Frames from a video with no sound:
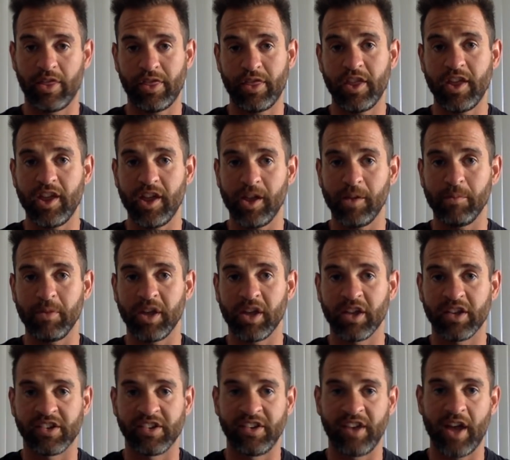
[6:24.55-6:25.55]
thing
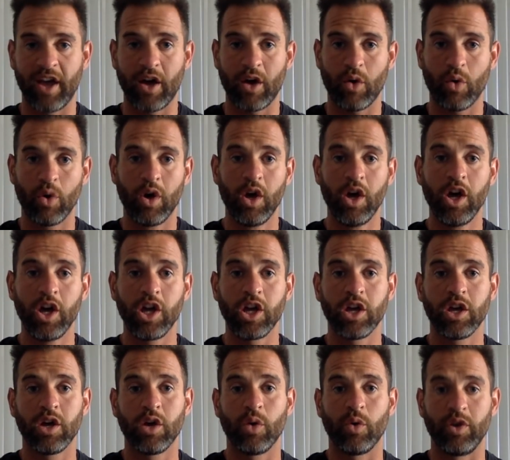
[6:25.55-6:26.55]
because now
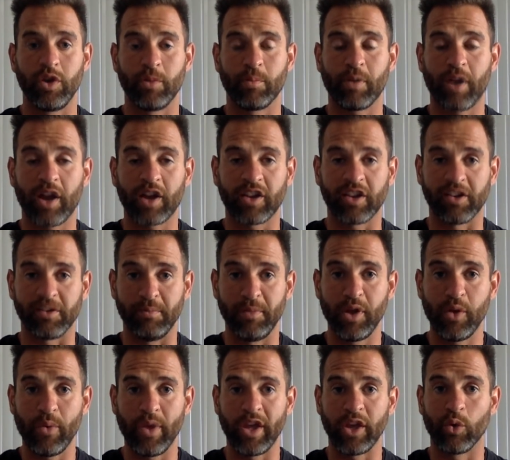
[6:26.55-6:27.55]
when you practice
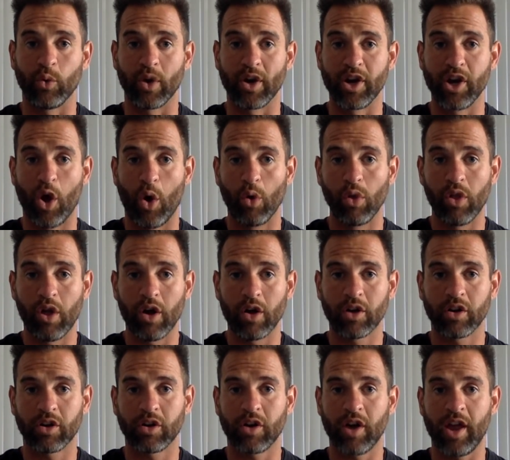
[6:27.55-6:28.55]
mewing, you are no
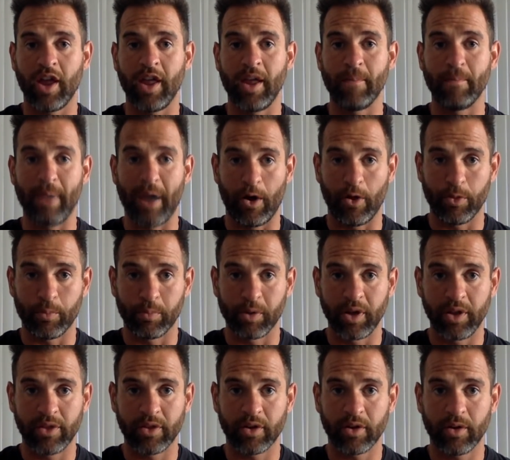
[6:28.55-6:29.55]
longer a mouth
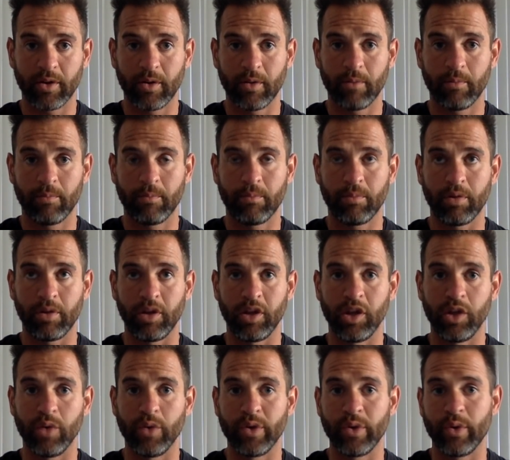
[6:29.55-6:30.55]
breather, putting
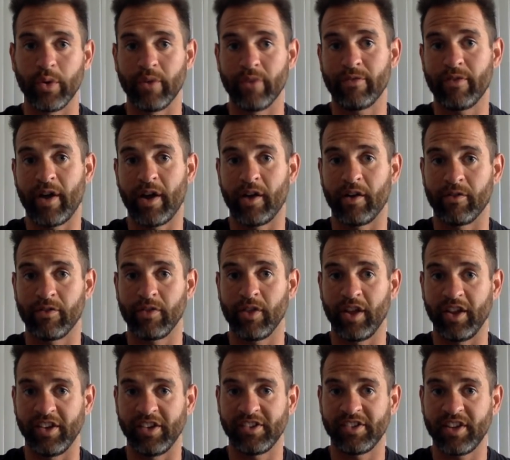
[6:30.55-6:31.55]
you into a fight or
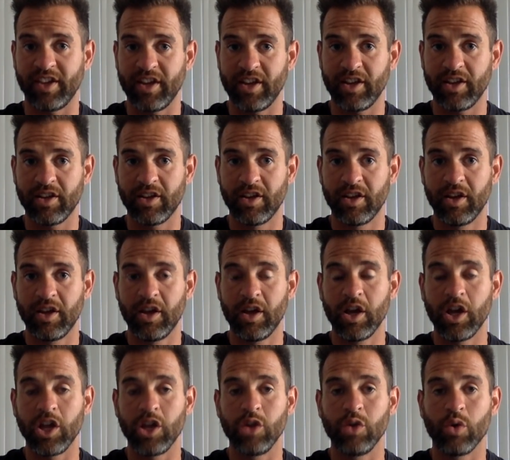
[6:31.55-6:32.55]
flight state.
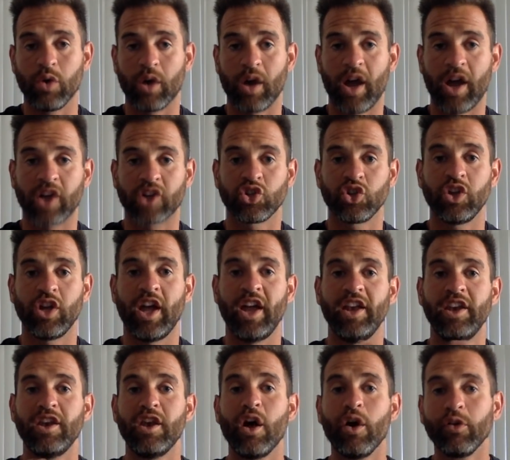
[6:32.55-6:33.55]
You are actually a
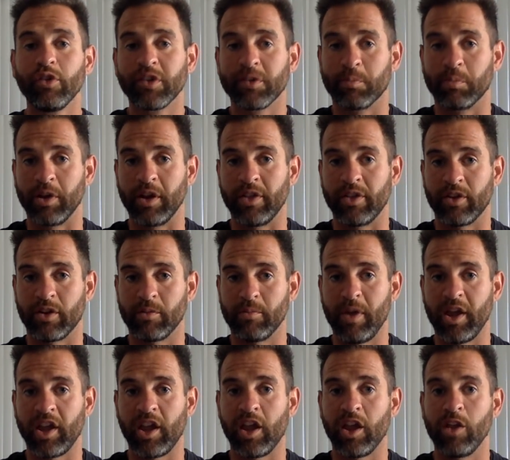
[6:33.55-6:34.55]
nose breather,
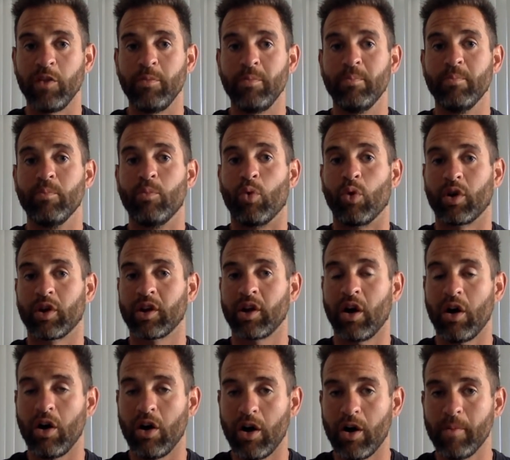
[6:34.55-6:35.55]
making you more
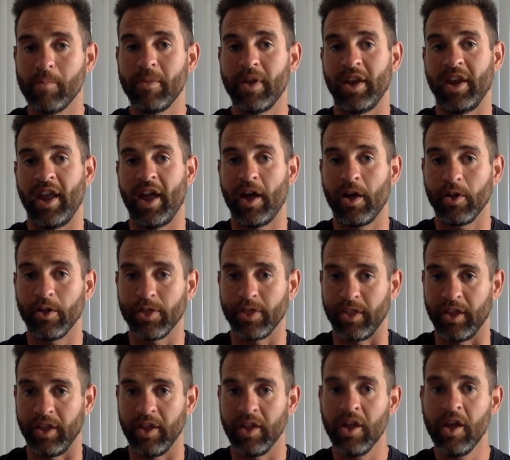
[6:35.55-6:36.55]
calm and
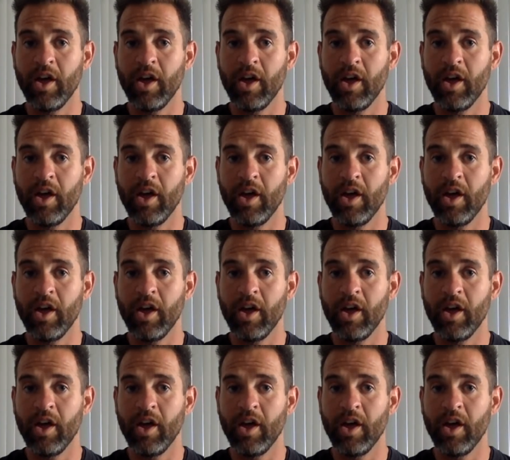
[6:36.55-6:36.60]
healthy.